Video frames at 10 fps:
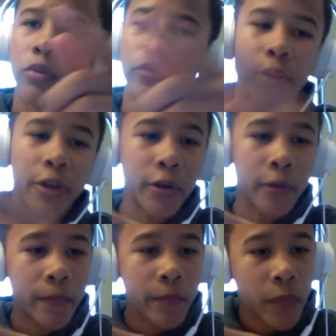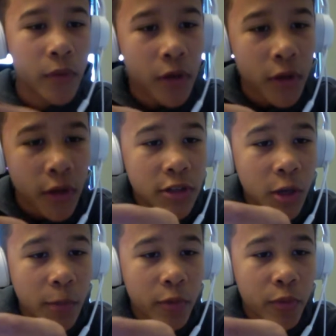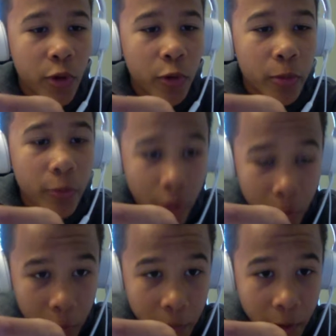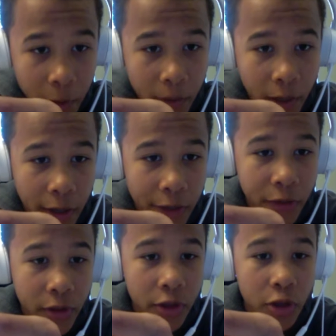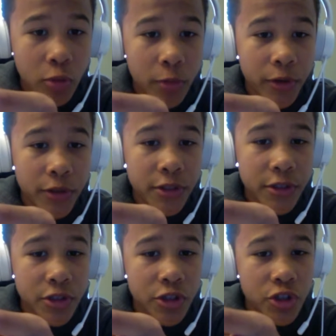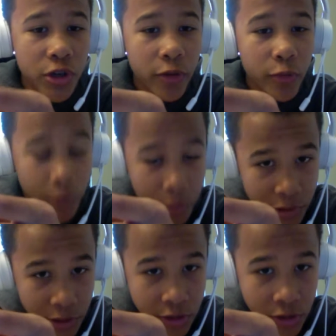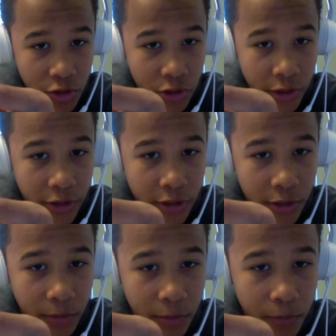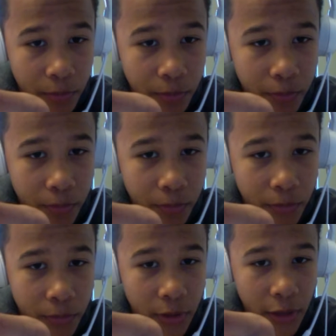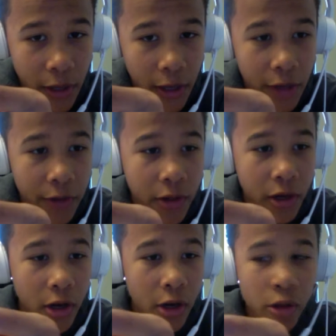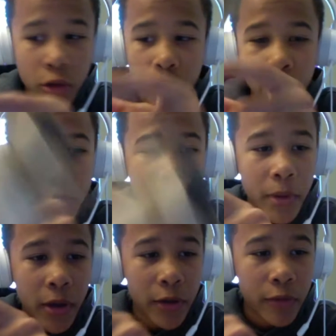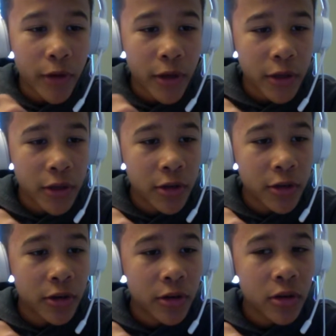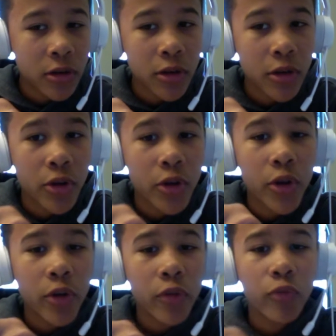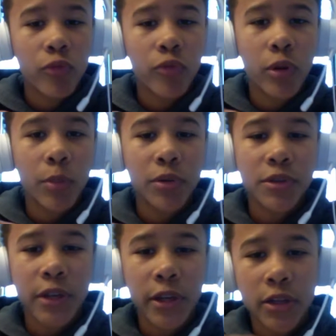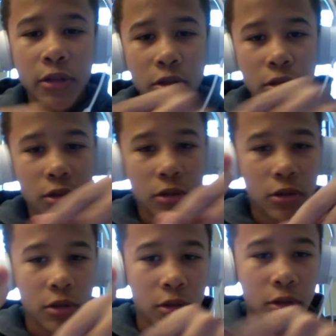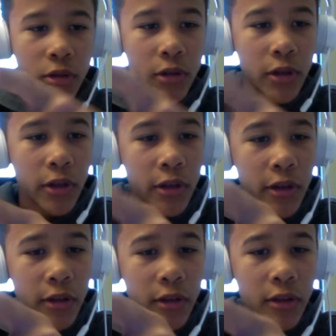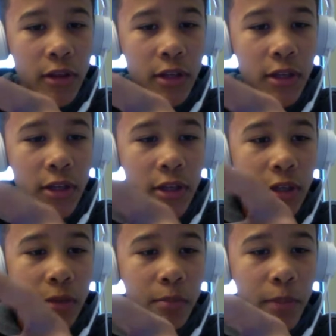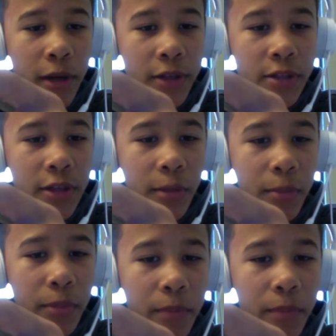Right here. Upper rubber band behind the humerus is represents the tricep. And the other rubber band right here represents the bicep.